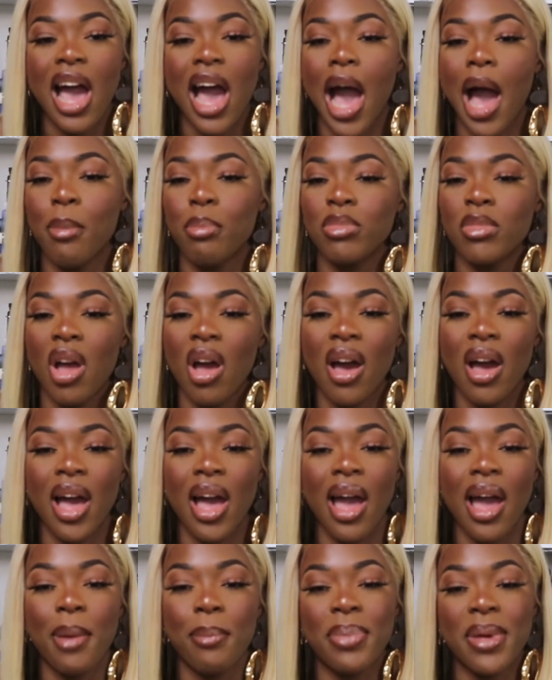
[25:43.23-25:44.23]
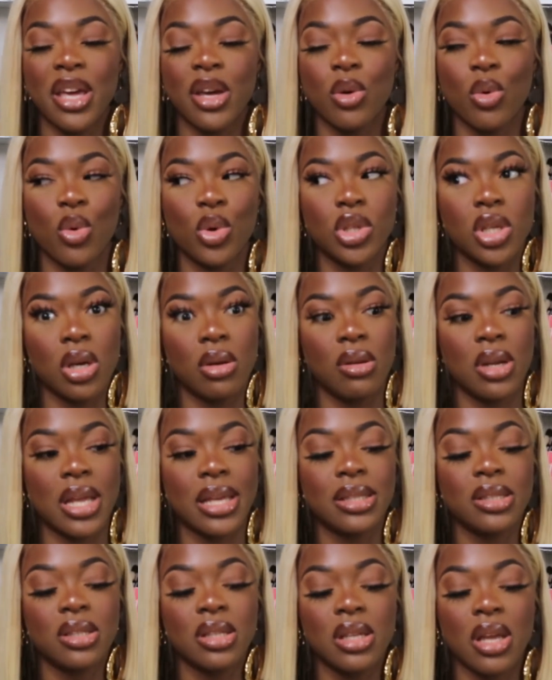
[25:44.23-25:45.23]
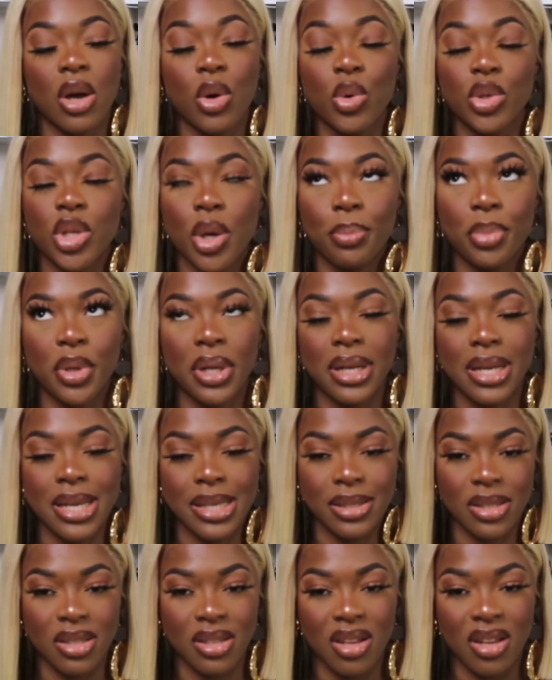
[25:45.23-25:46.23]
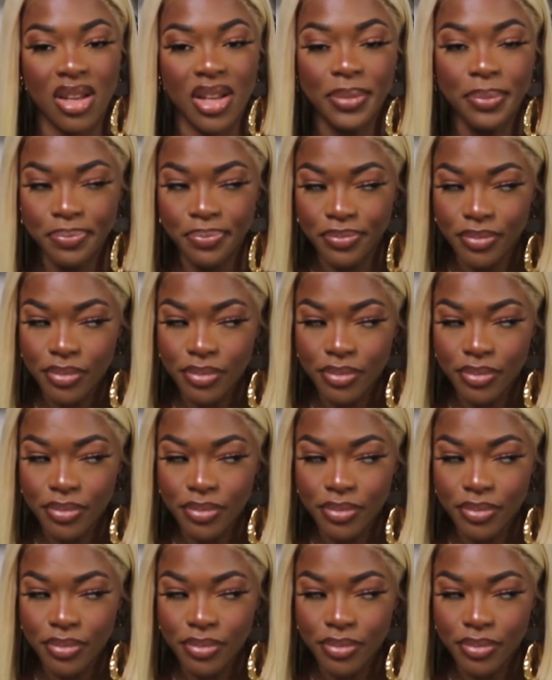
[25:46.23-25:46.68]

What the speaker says: I'm not a big audiobook listener.